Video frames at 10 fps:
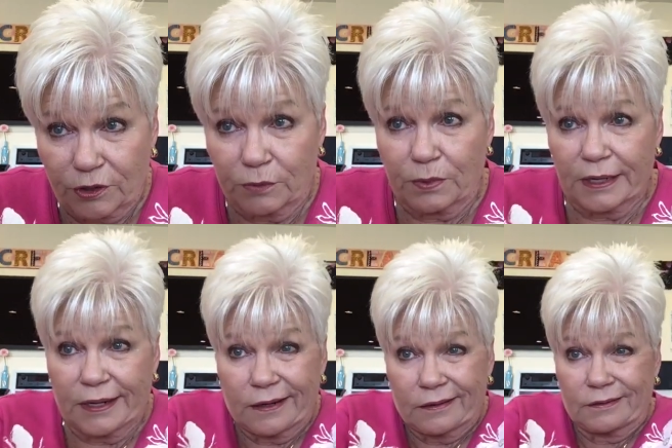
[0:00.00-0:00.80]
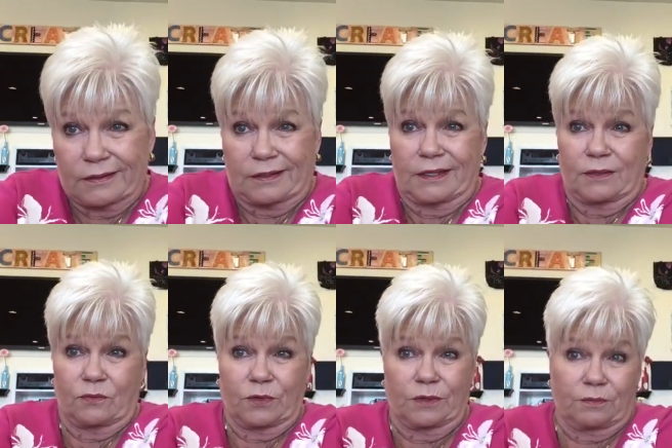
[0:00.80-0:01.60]
your blouse
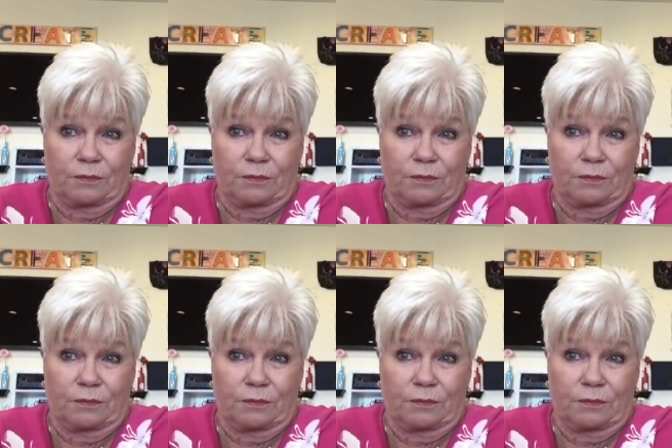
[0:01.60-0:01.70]
and we'll